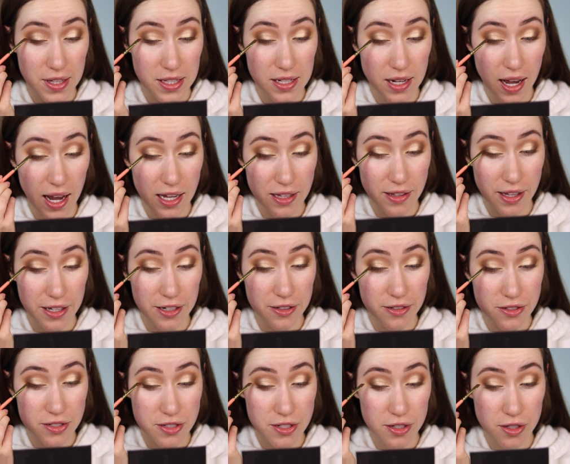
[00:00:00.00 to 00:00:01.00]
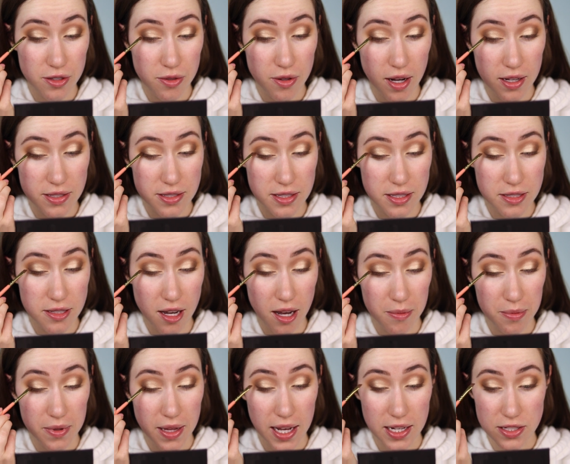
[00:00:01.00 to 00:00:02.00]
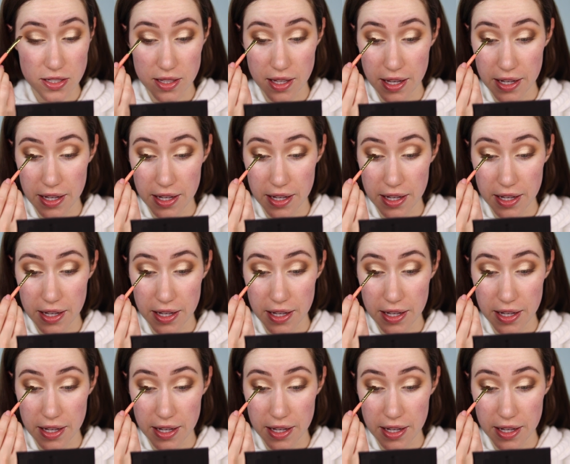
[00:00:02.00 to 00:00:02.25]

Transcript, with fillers: an eyeliner just across the top lash